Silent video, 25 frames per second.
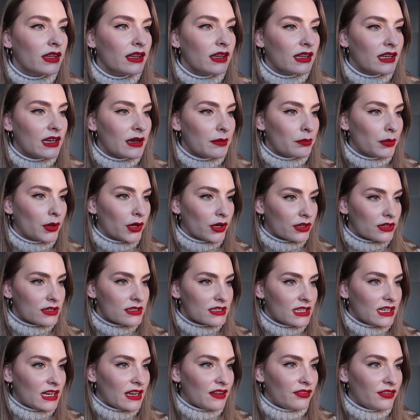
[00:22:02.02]
And in
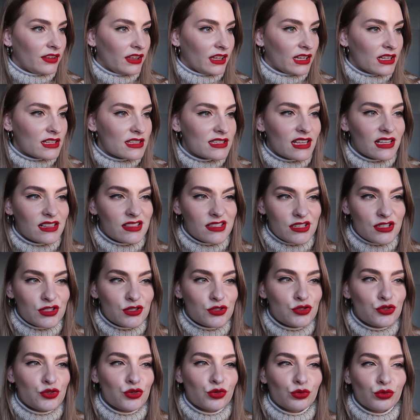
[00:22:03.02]
person, I feel like it's like
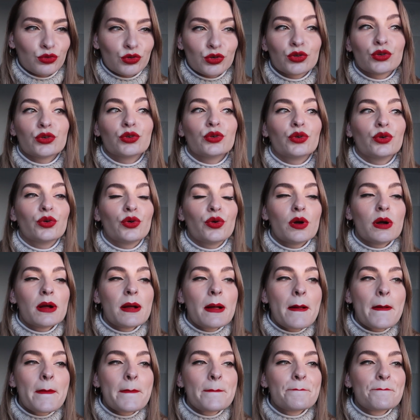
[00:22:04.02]
this
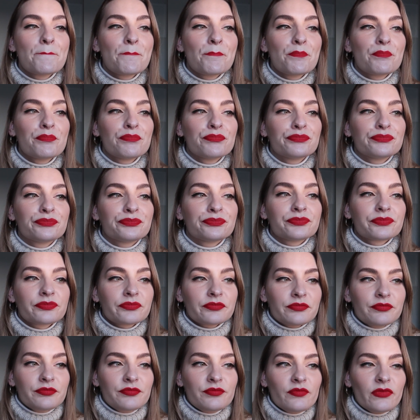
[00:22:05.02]
true,
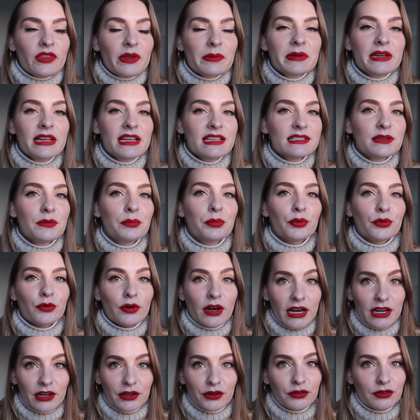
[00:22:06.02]
I mean, it is a
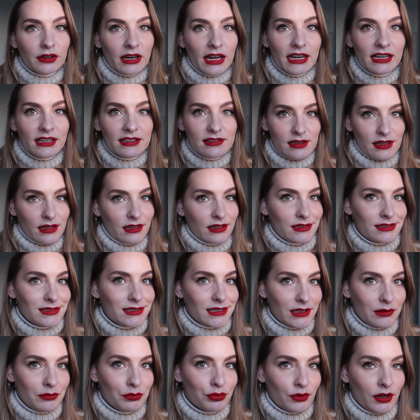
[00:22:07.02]
brighter red. It's not like a
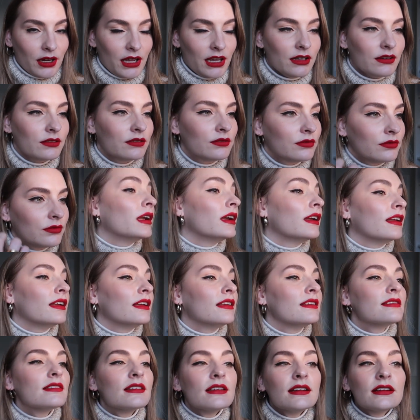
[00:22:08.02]
deep red, but it
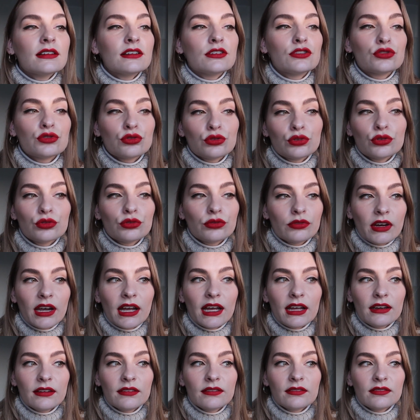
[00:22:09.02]
is like a true
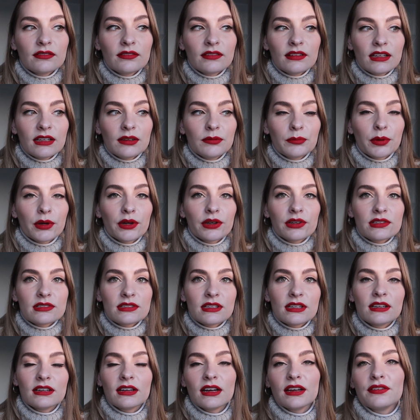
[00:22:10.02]
red in
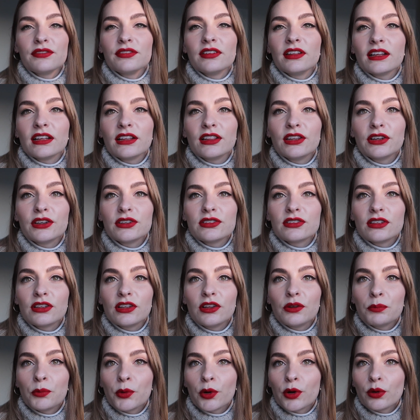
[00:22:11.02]
person. I feel like it looks a
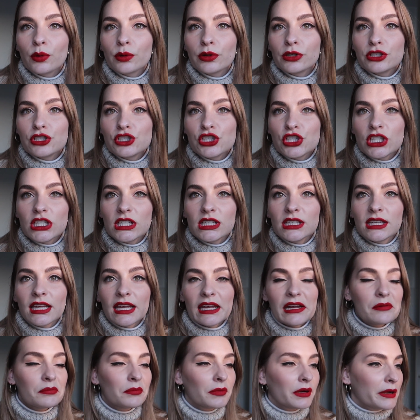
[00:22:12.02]
little more orangey in
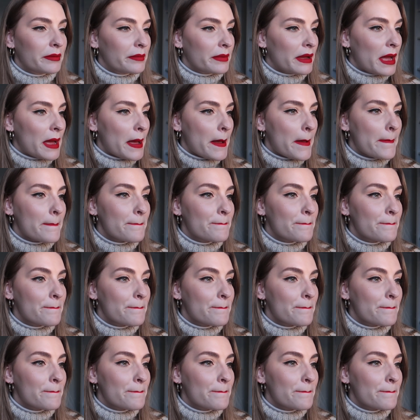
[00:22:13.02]
camera, but